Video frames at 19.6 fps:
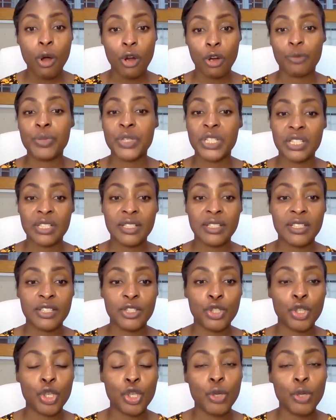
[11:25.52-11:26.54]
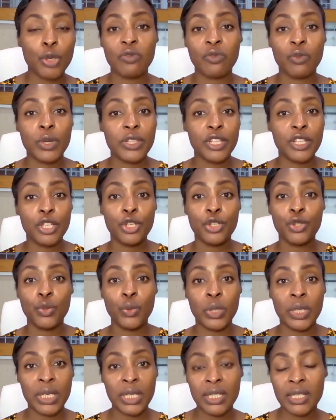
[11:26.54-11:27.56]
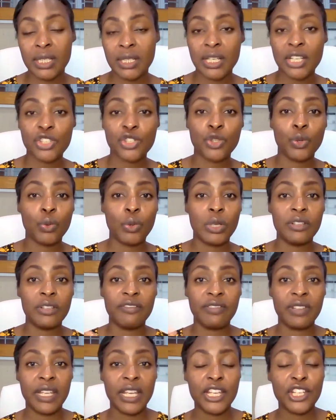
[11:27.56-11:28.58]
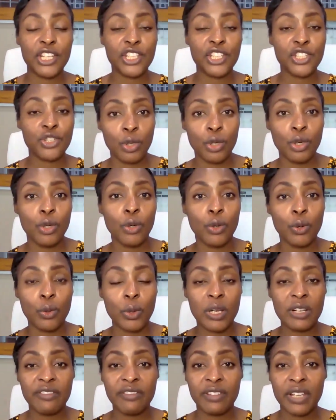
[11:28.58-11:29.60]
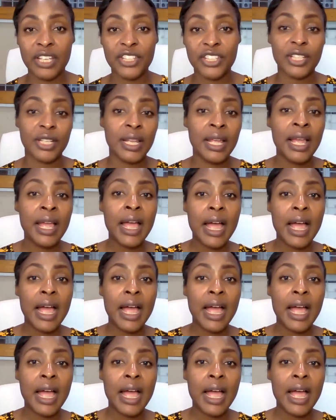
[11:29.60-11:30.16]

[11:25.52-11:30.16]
options in terms of whether you do an international qualification or a local qualification.